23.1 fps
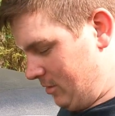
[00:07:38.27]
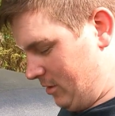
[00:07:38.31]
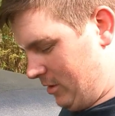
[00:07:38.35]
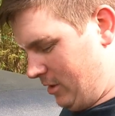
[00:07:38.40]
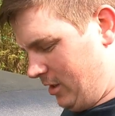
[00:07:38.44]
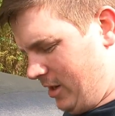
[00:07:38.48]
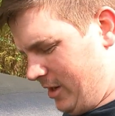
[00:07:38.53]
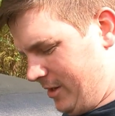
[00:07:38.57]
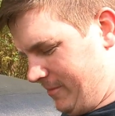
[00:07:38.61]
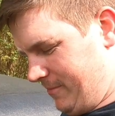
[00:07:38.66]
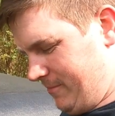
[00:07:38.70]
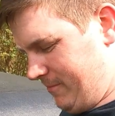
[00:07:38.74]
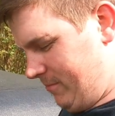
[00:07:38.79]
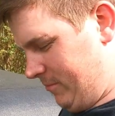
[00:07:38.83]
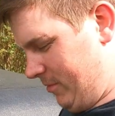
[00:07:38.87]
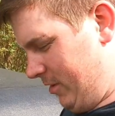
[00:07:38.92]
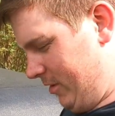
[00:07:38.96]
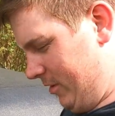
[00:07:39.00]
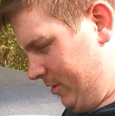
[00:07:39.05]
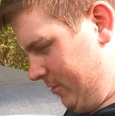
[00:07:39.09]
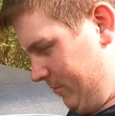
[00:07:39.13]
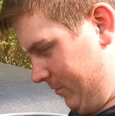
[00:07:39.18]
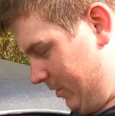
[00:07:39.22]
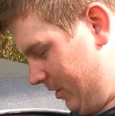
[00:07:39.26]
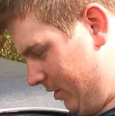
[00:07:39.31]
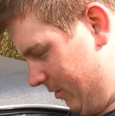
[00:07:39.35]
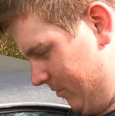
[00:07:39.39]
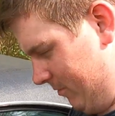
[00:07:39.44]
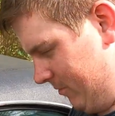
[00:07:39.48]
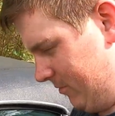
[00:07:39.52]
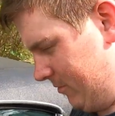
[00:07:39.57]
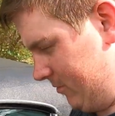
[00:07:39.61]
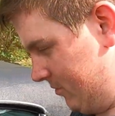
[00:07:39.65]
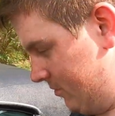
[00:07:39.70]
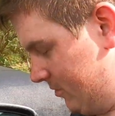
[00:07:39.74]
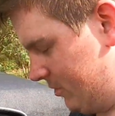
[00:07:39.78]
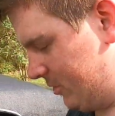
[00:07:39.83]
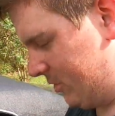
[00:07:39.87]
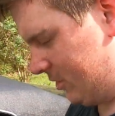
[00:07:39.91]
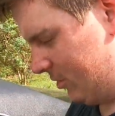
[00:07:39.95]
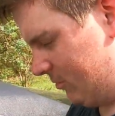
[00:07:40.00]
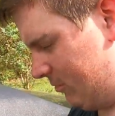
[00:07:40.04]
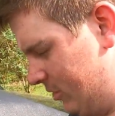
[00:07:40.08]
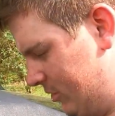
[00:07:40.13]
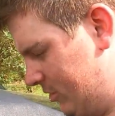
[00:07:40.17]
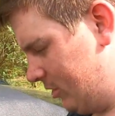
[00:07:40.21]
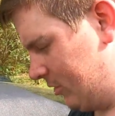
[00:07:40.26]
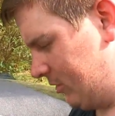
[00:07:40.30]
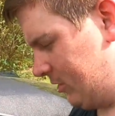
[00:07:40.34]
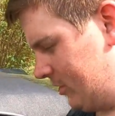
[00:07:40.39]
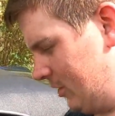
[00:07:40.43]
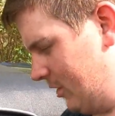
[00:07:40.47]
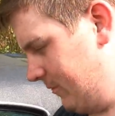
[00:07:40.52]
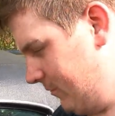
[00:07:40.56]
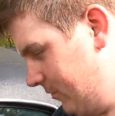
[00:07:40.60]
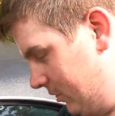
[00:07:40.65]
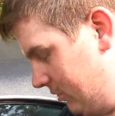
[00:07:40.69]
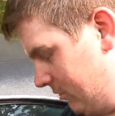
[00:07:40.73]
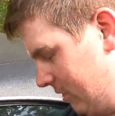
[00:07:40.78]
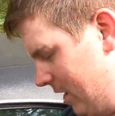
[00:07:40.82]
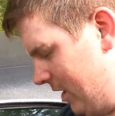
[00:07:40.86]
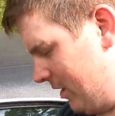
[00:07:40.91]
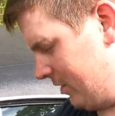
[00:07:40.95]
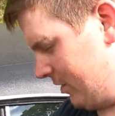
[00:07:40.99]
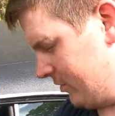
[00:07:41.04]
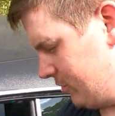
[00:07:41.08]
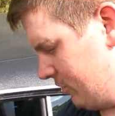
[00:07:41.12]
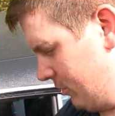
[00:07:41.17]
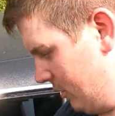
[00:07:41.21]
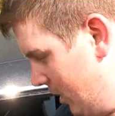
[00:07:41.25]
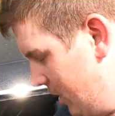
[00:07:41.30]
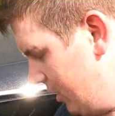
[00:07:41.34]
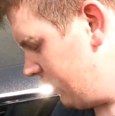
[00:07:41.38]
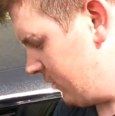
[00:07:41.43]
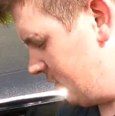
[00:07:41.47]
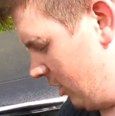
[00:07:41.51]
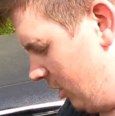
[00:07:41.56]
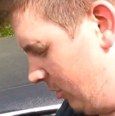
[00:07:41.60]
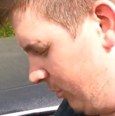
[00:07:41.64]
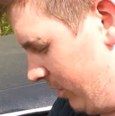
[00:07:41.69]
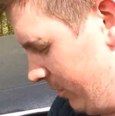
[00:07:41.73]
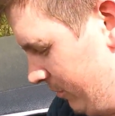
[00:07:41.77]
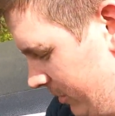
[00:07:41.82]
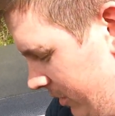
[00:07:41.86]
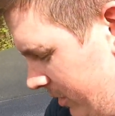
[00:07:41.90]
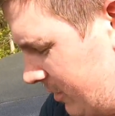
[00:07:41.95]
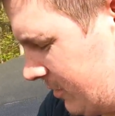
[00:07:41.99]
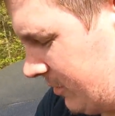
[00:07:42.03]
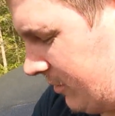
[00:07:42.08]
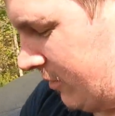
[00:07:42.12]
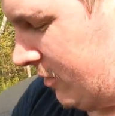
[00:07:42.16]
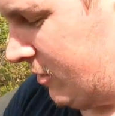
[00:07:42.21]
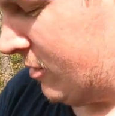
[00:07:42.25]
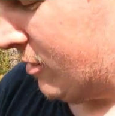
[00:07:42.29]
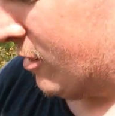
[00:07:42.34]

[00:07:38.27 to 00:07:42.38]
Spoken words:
All right, well, here we go. So we took this thing for a ride yesterday. Y'all went with us.